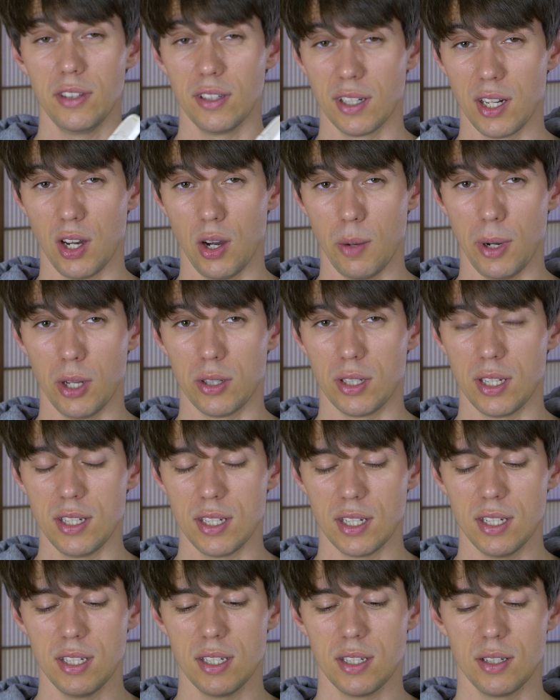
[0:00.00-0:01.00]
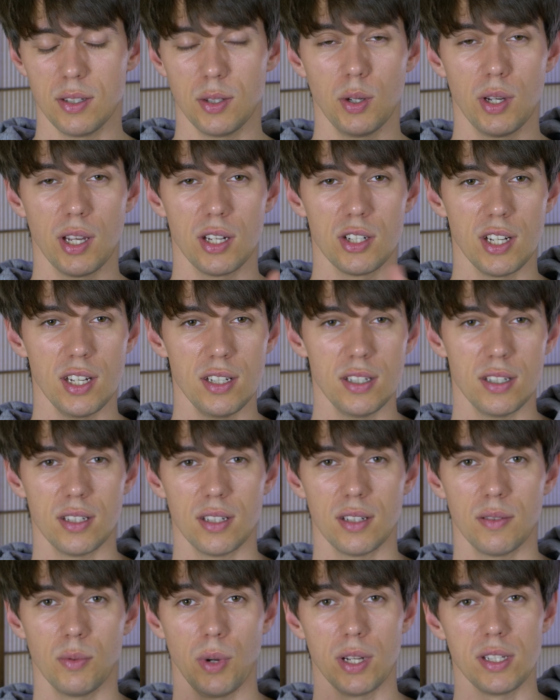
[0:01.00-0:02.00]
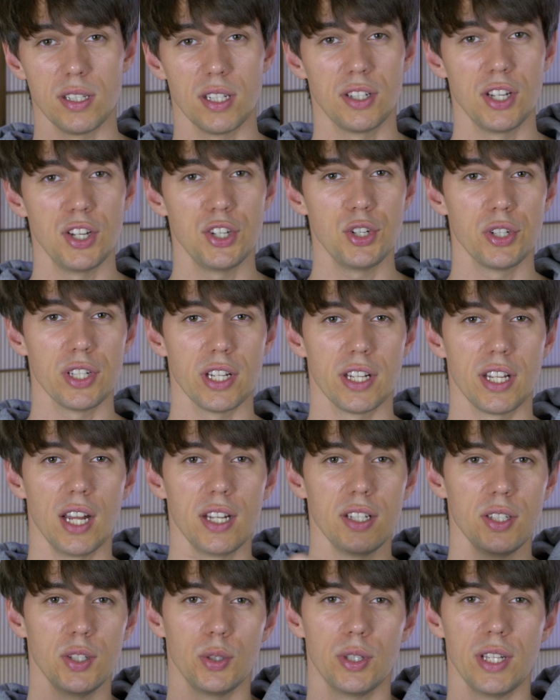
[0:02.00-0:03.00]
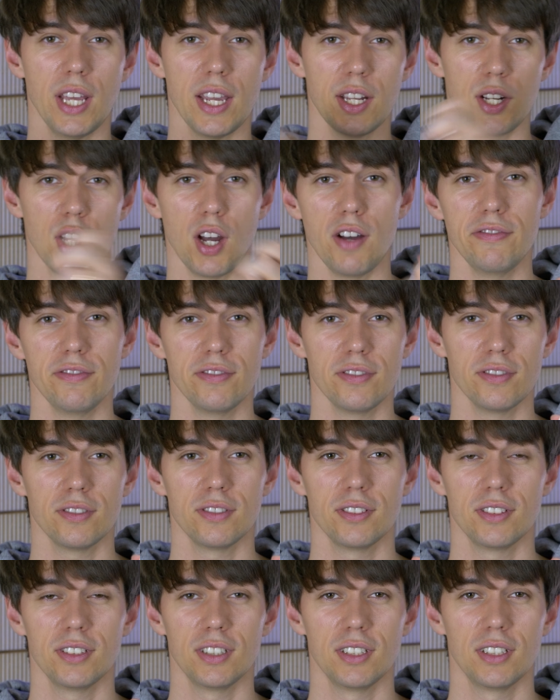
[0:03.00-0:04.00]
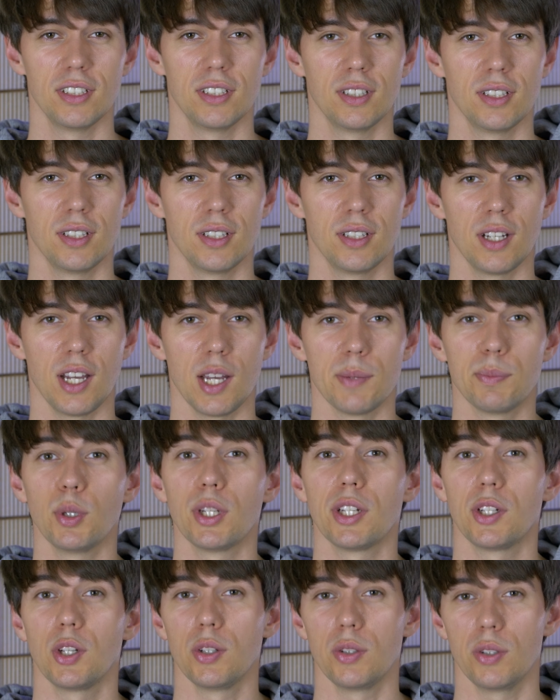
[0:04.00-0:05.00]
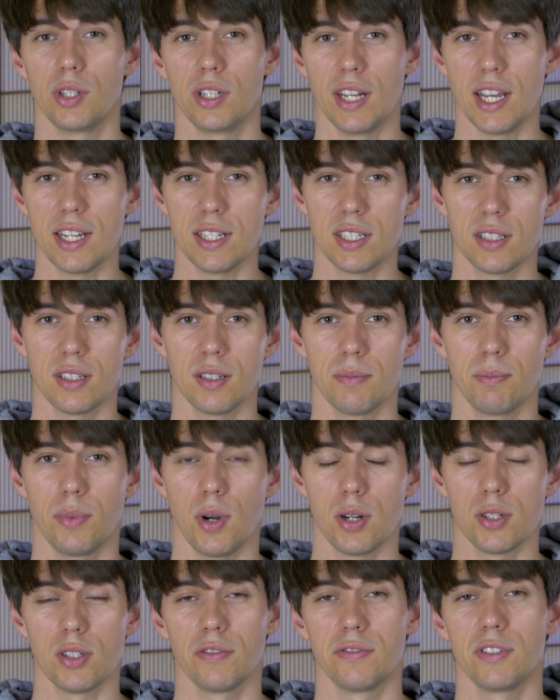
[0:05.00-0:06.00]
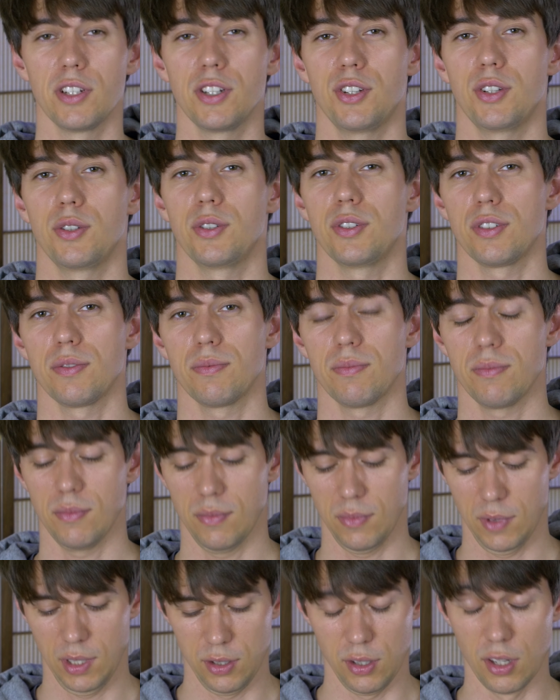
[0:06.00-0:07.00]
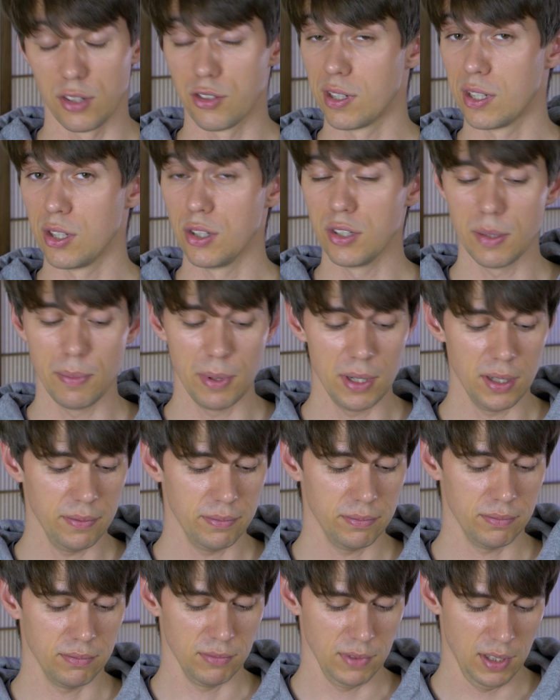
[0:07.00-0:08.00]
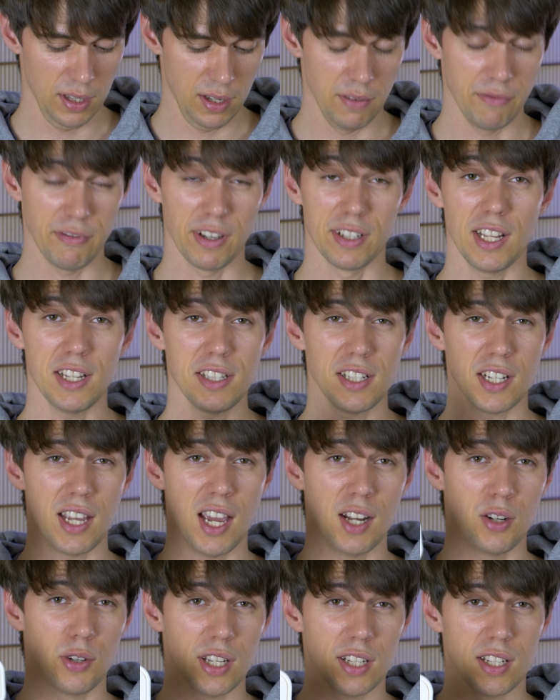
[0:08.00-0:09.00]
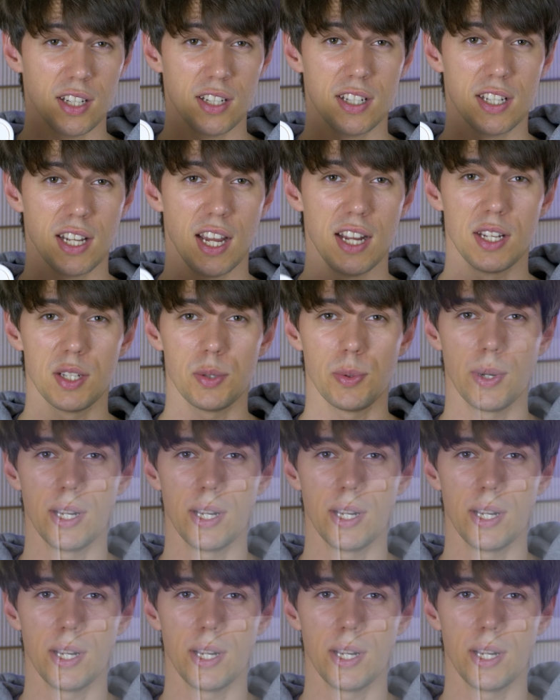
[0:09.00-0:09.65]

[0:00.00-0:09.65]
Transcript: thing now about this is you can just, once the tissues are done, you take it off and put it onto the next box of tissues. So it's reusable. Fantastic Hello Kitty design as